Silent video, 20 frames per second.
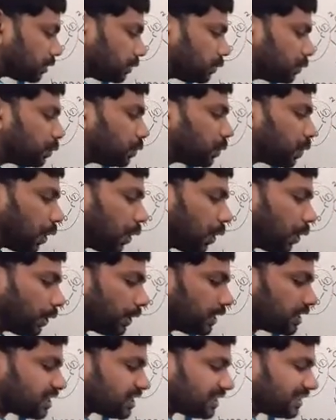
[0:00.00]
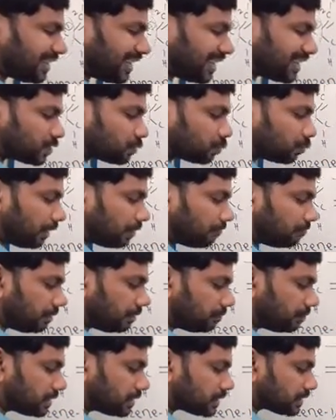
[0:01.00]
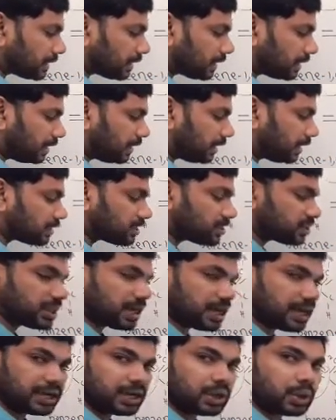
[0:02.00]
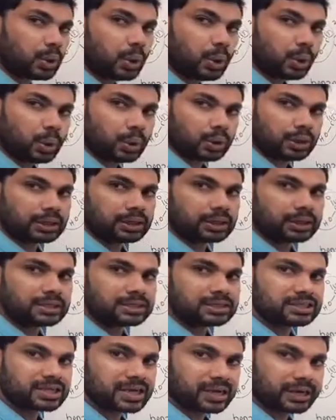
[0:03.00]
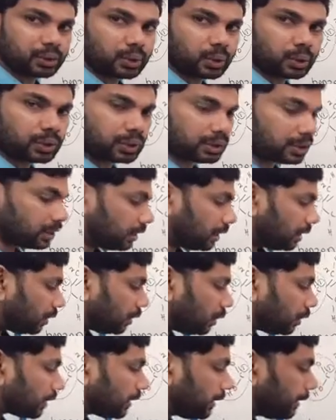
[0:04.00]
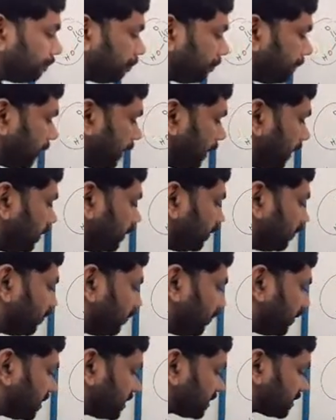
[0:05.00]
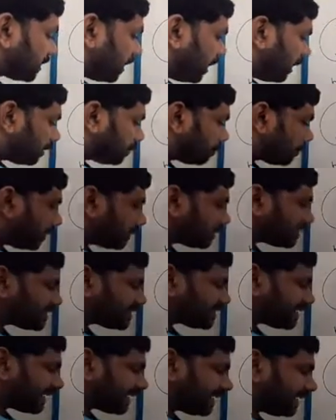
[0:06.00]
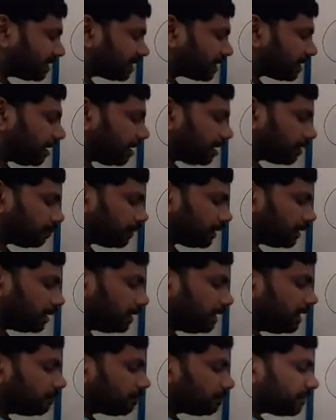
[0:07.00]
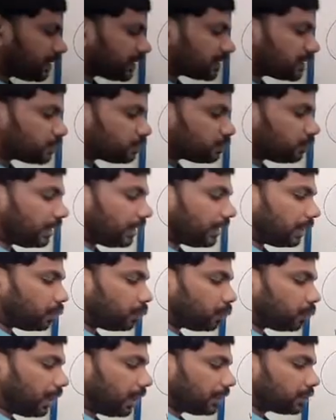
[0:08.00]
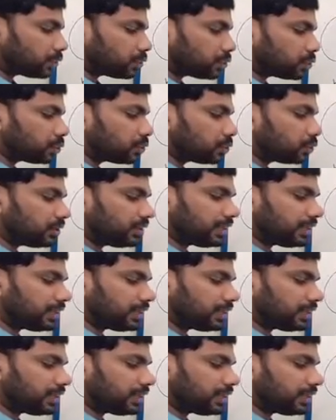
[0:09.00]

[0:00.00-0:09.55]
OH, that's why we will say here diol. Okay, and first carbon, second carbon, that's why 1,2